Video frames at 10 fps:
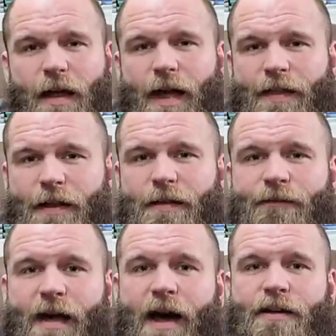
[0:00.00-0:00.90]
I think the
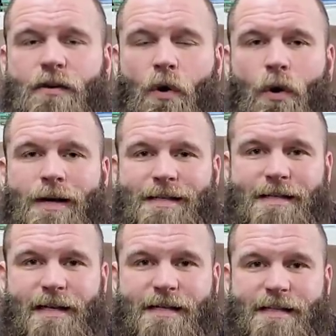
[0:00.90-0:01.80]
value always
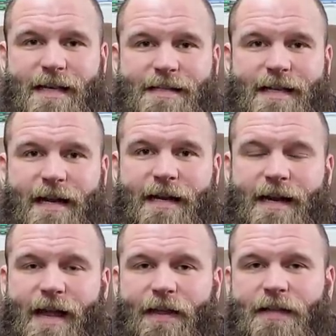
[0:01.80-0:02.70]
is going to stay steady,
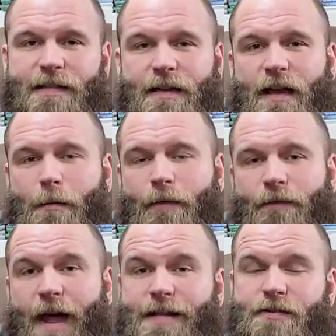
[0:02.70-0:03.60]
and I think it's going to come up
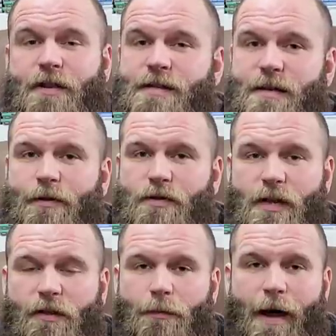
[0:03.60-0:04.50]
faster than some of those
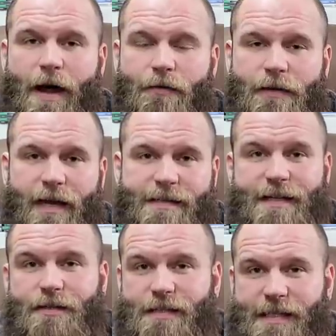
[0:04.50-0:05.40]
other pottery lines
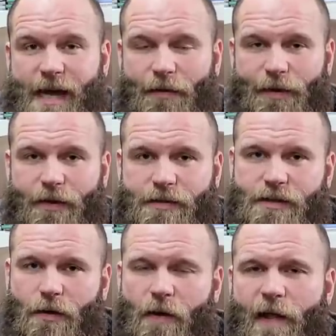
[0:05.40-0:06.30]
that you see out there.
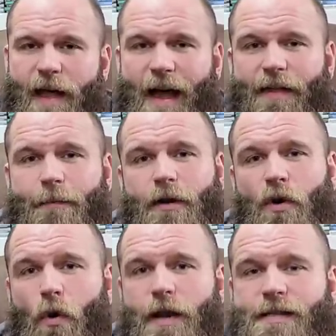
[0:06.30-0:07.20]
So I think
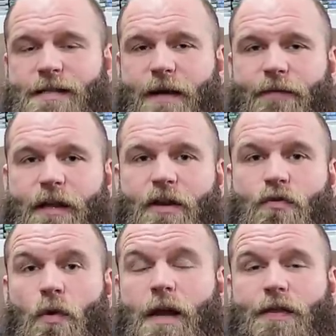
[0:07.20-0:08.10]
McCoy is definitely a
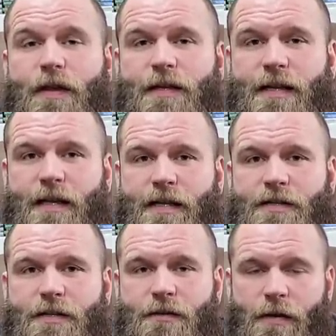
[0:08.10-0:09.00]
great thing to get
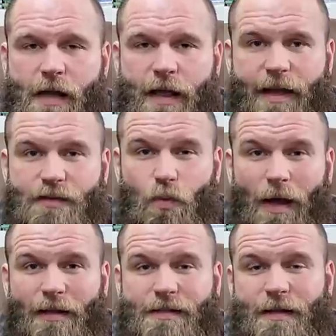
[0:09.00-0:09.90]
into, as
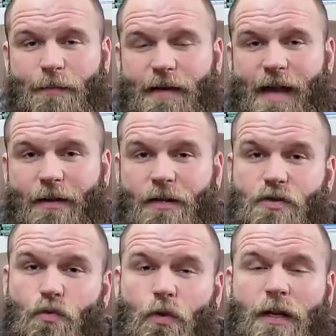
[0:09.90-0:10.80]
well as something that
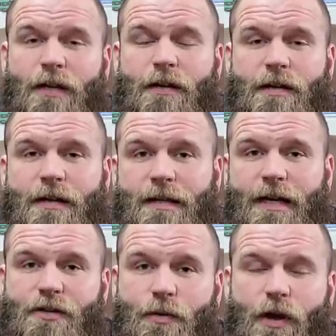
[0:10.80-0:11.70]
looks really good in a
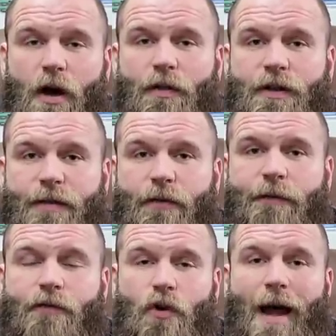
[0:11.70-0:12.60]
collection with all the
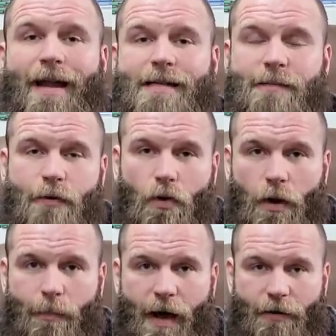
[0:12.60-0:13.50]
different varieties of
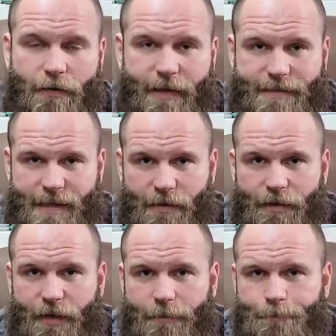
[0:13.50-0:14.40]
McCoy pottery that's out
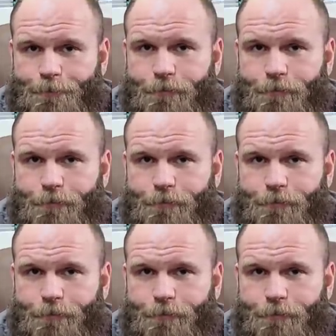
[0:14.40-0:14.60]
there.